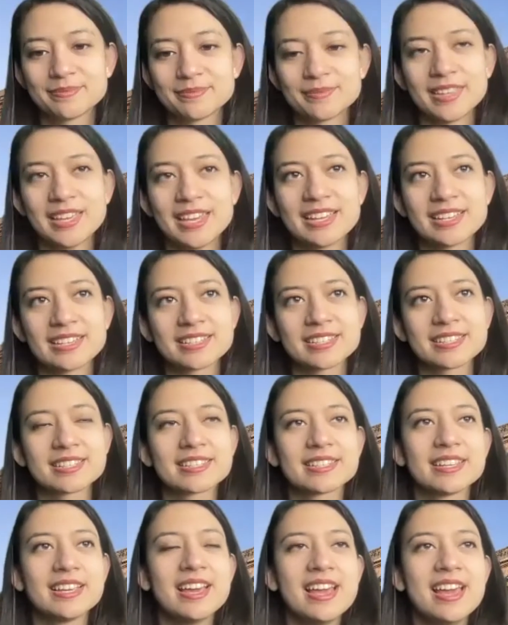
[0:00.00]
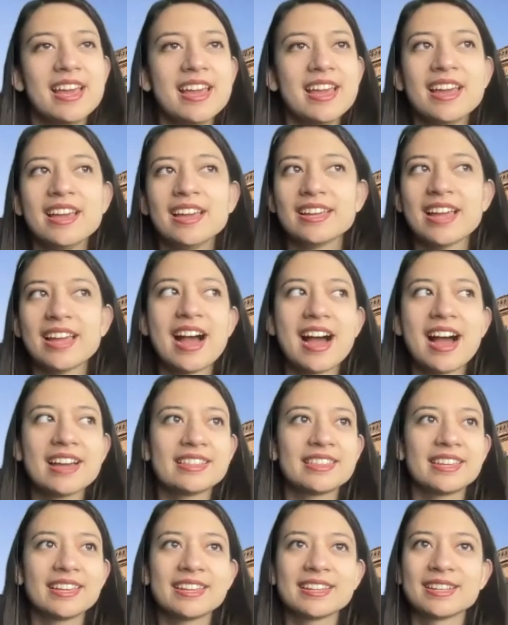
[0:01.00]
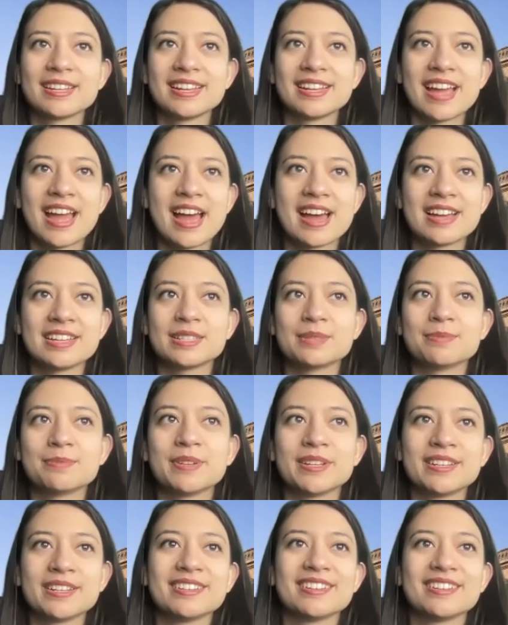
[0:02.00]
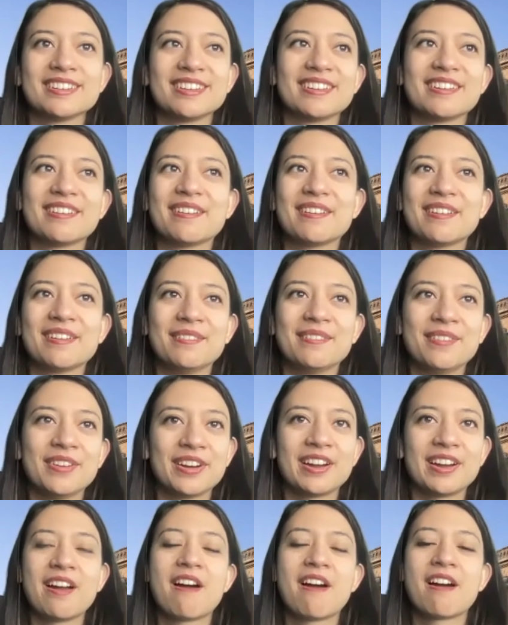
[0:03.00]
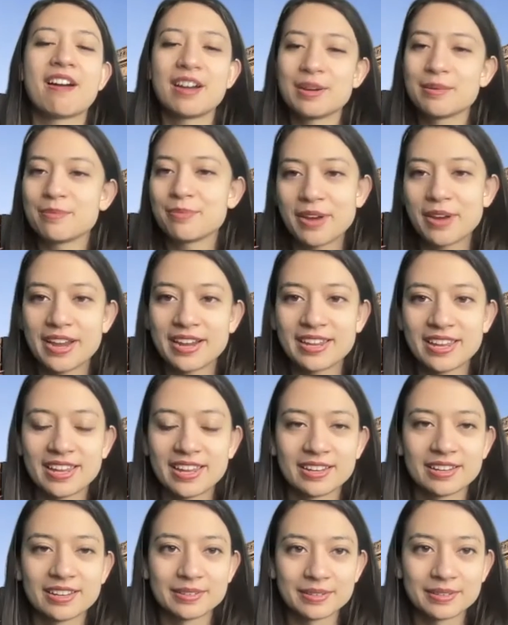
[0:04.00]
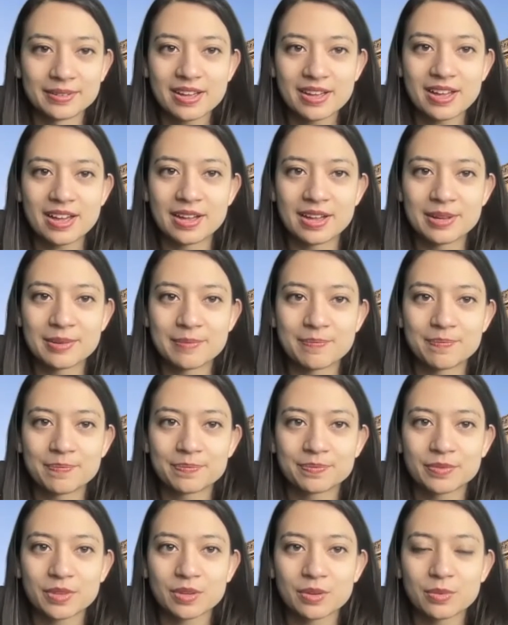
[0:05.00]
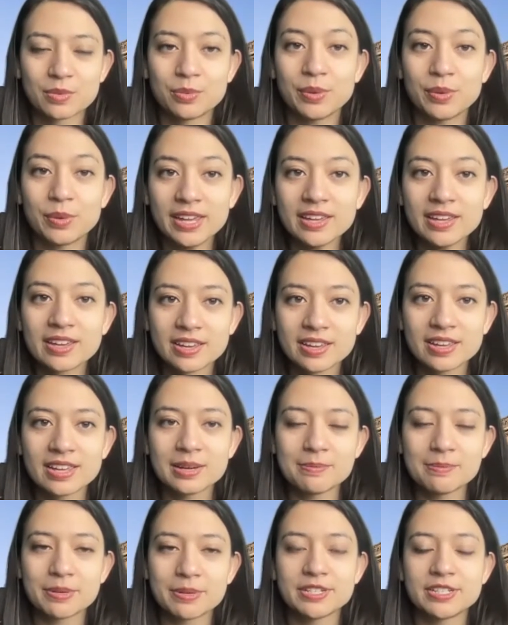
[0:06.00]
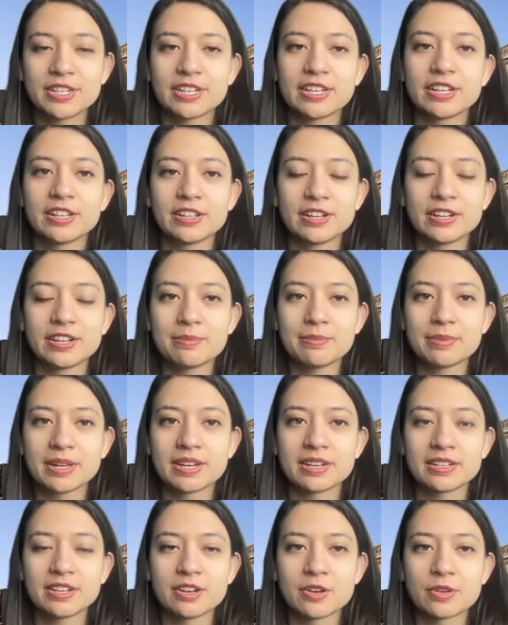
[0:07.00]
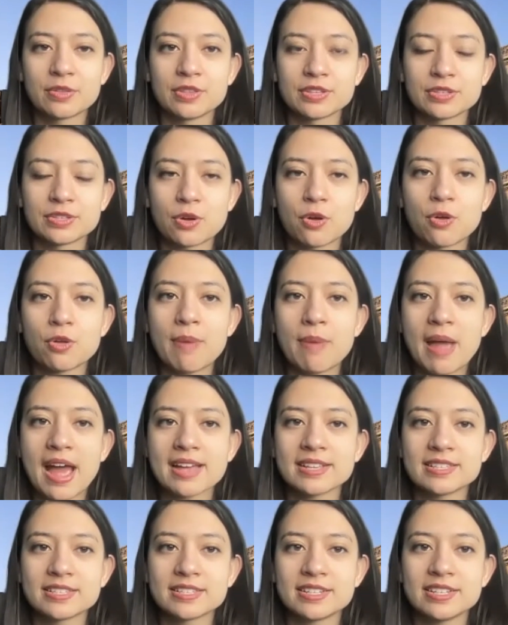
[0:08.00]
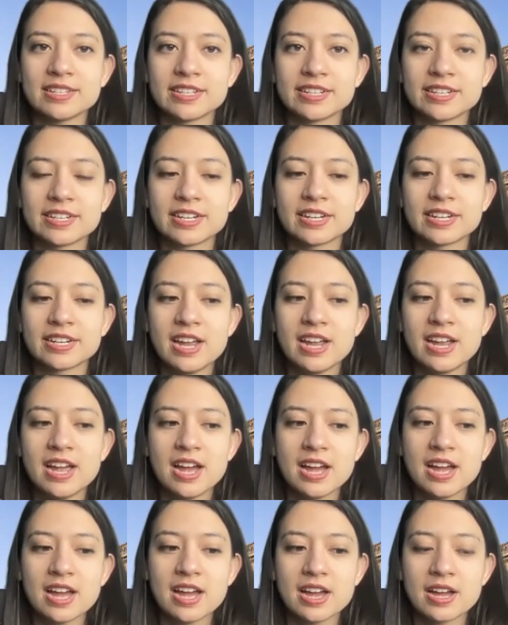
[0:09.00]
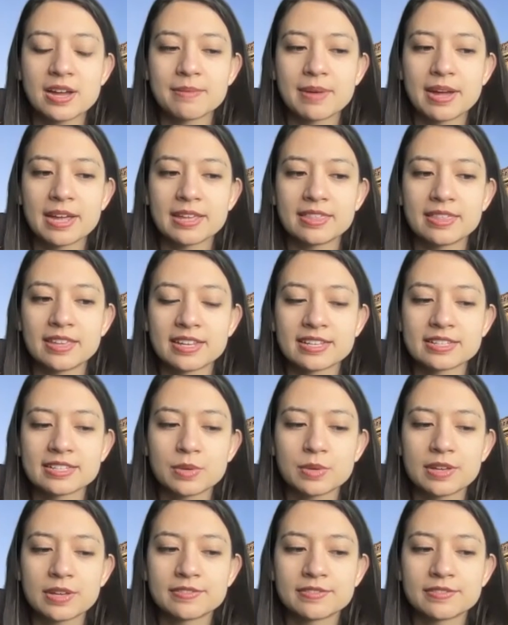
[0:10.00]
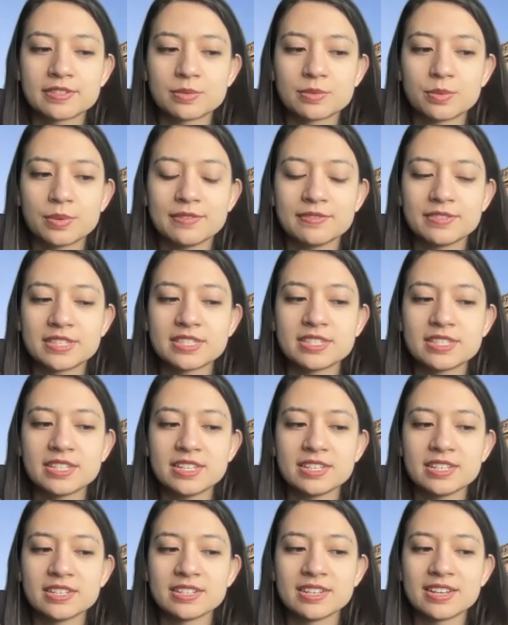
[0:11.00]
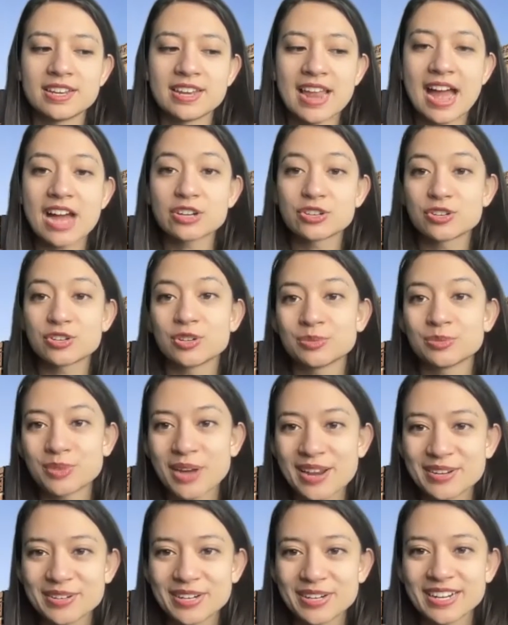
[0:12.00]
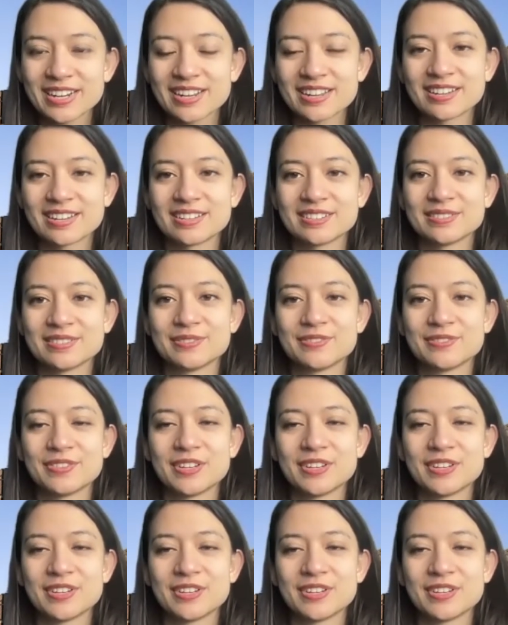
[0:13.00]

thanks. Yeah, I think it has been a very heartbreaking week in particular, but this whole past year, I think as we've seen national rhetoric of